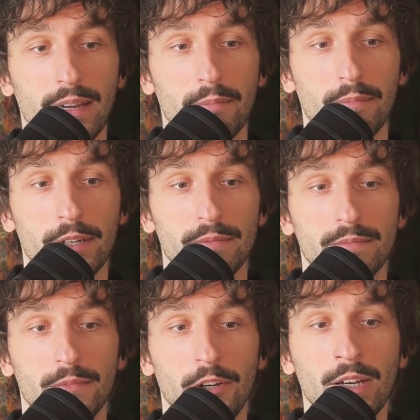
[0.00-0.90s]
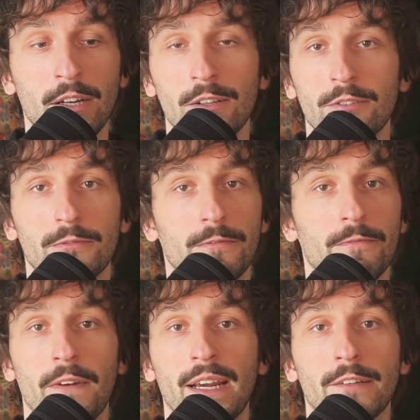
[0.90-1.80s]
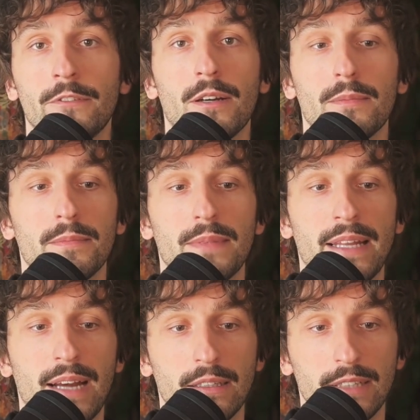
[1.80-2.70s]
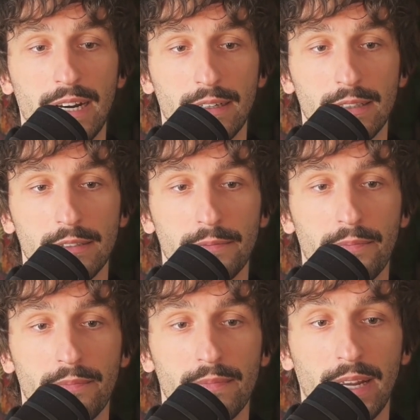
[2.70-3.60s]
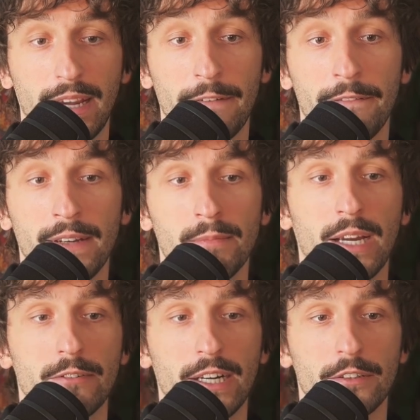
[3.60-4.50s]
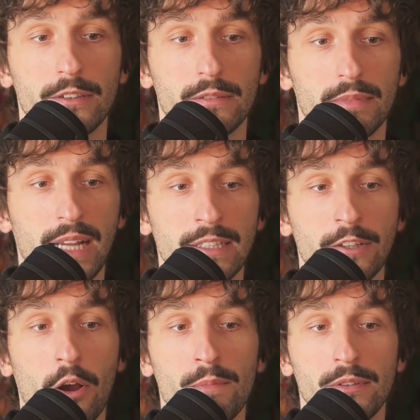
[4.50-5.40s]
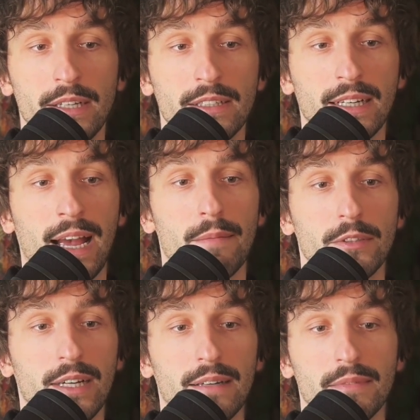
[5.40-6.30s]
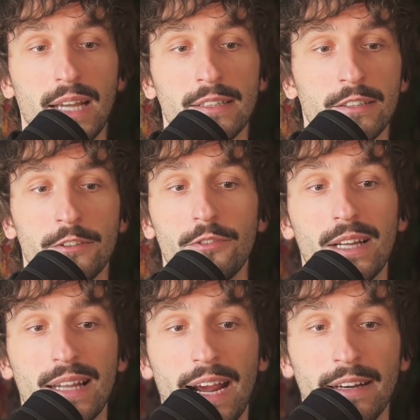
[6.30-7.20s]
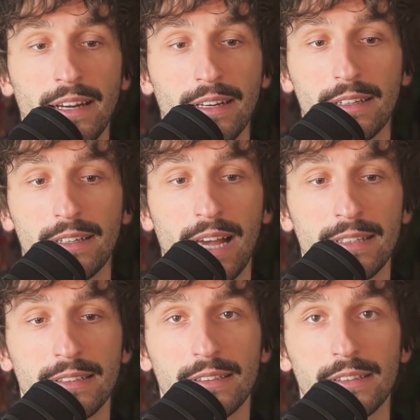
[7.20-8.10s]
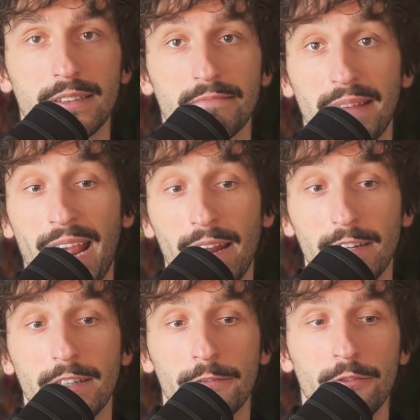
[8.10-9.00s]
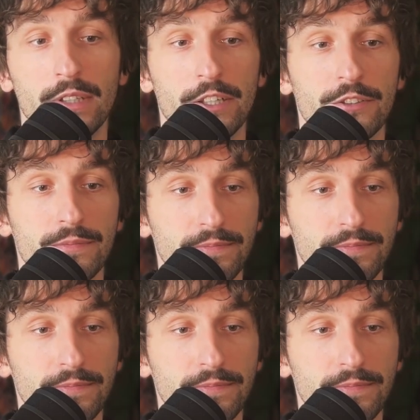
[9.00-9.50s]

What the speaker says: But you can also think it from another angle. Like a film director doesn't operate the camera, doesn't do the lighting, doesn't edit the footage.